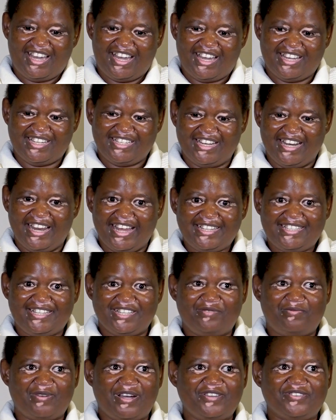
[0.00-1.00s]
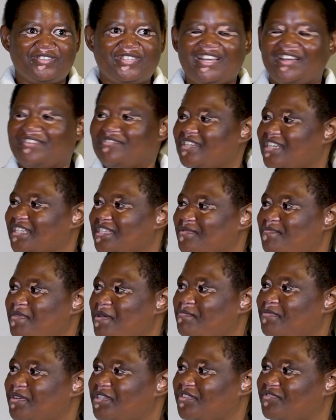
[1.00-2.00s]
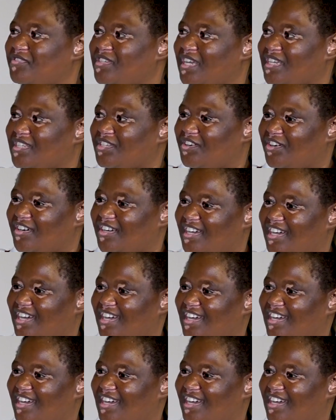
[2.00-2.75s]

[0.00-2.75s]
and elected by yourselves as the members of SASCOC.